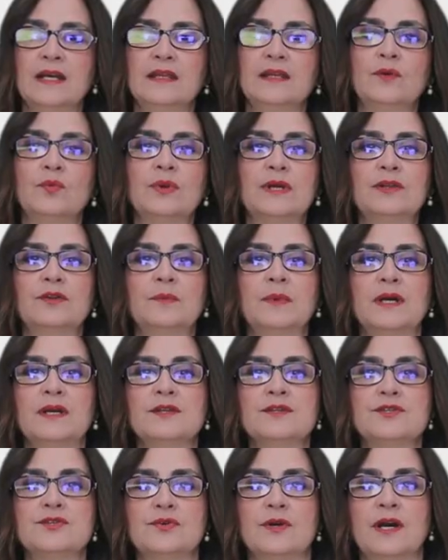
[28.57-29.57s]
The
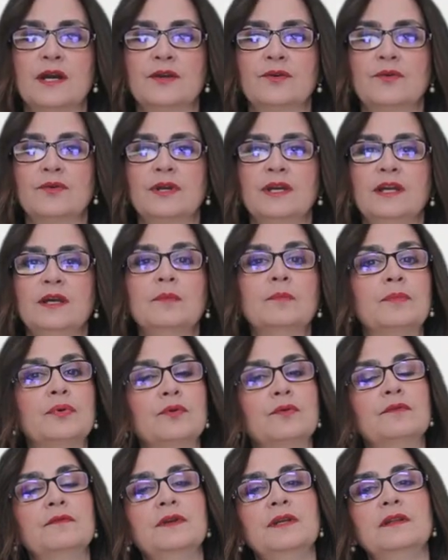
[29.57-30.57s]
randomized trial,
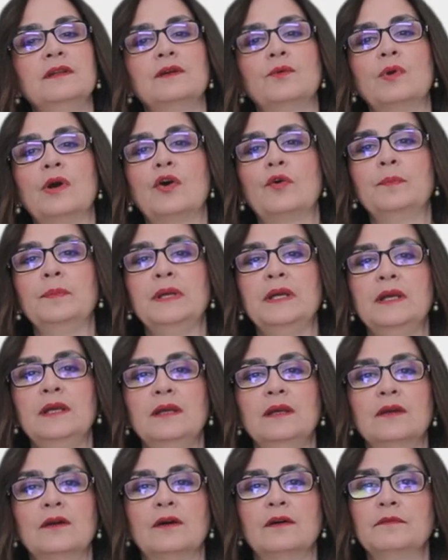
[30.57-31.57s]
Improving the
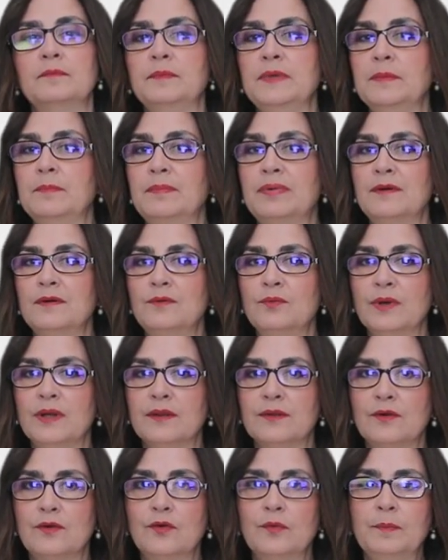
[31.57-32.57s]
Well-Being of People
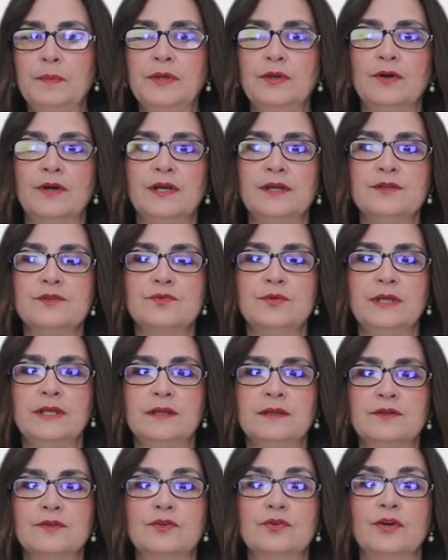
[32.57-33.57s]
with
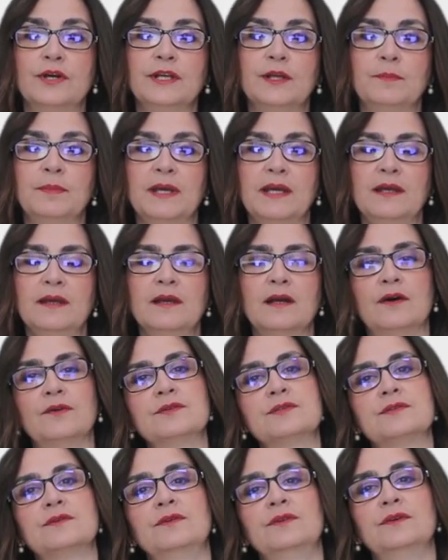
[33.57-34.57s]
Opioid-Treated Chronic Pain,
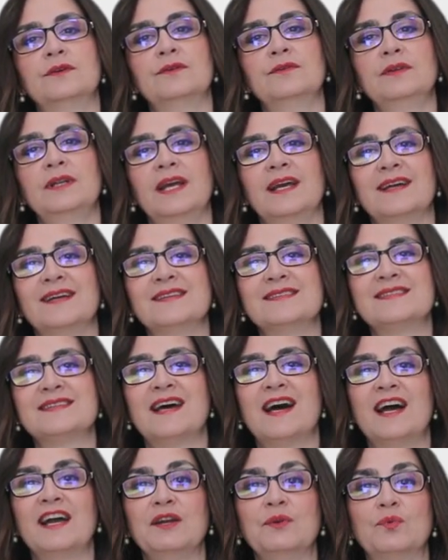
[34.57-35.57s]
also known as
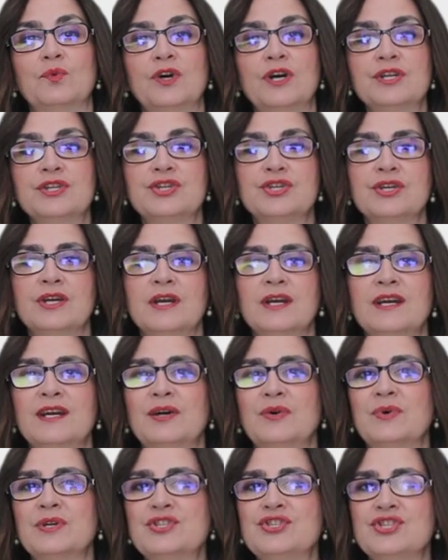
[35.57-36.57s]
I-WOTCH,
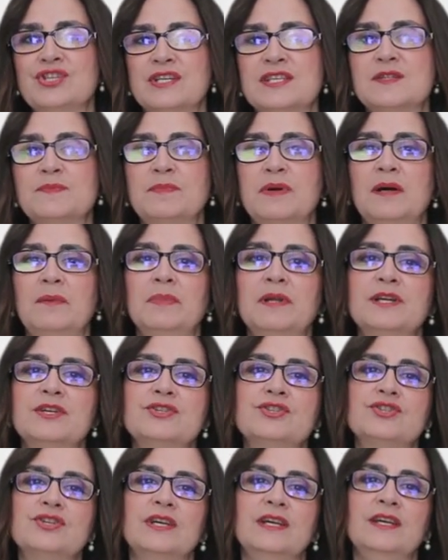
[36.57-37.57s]
was just
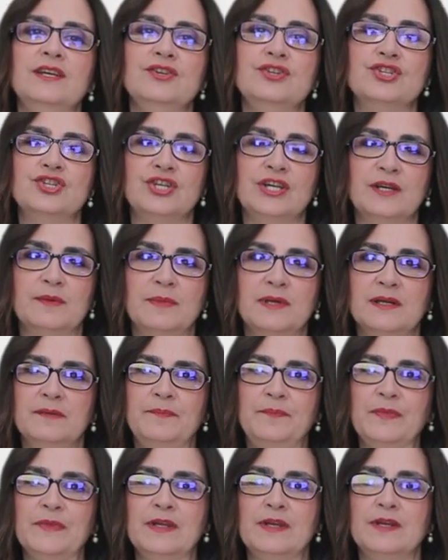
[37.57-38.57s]
published in JAMA,
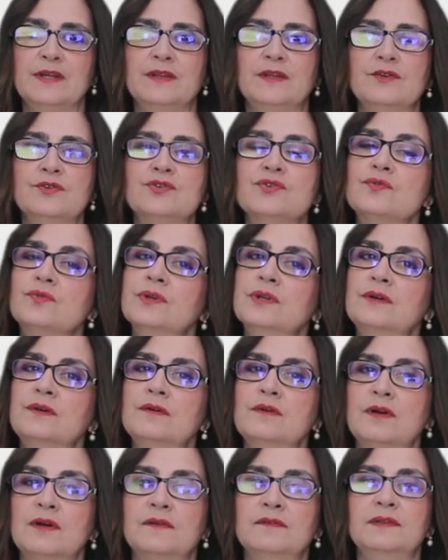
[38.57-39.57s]
the
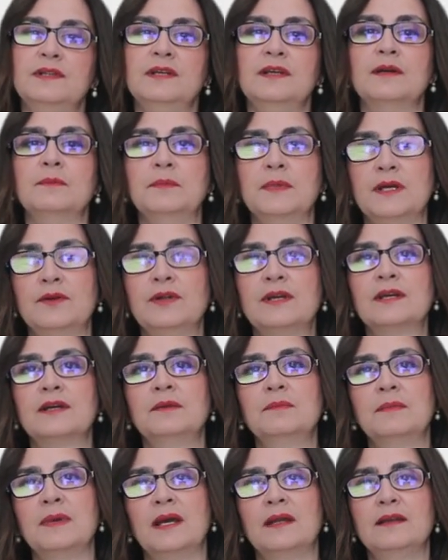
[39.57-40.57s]
Journal of the
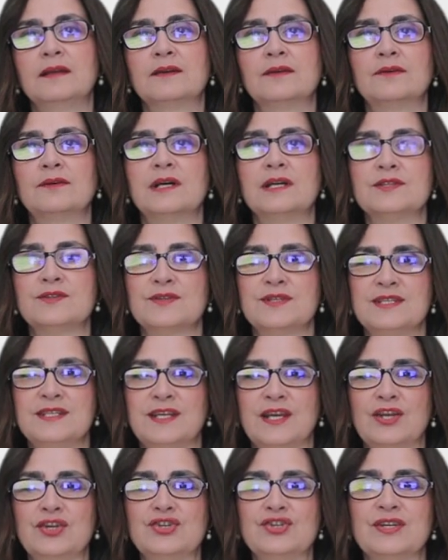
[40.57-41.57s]
American Medical
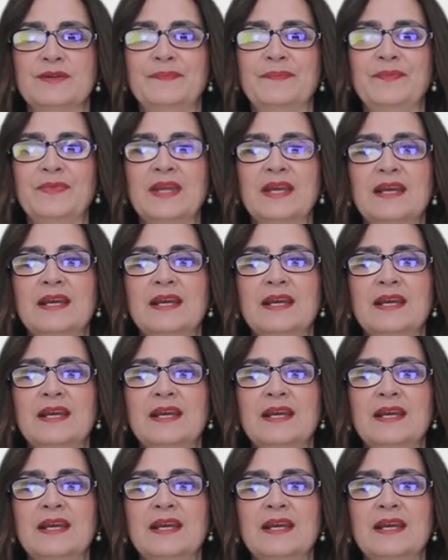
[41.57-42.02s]
Association.